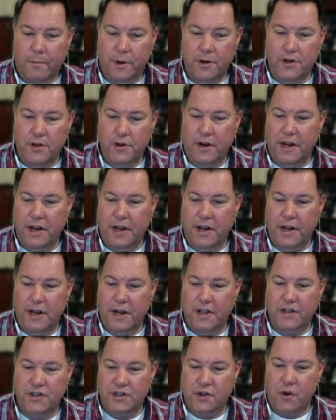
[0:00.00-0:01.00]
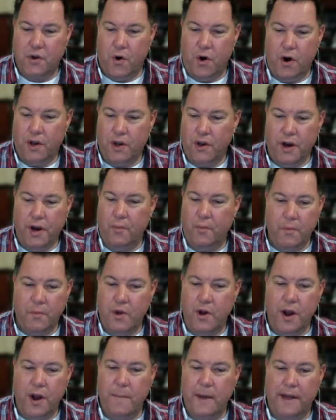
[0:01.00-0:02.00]
but you didn't score. You
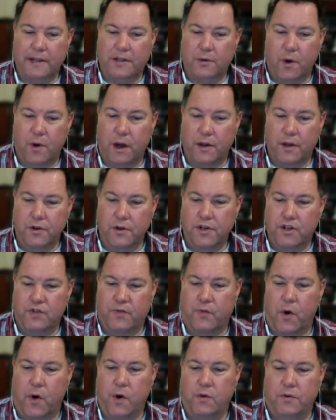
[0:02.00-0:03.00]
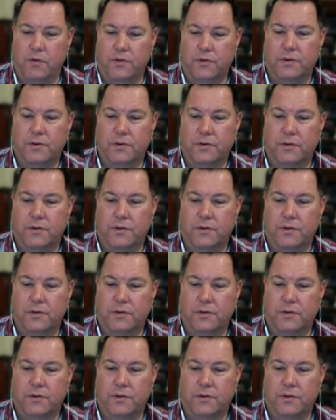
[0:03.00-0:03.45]
didn't make the run. You just froze.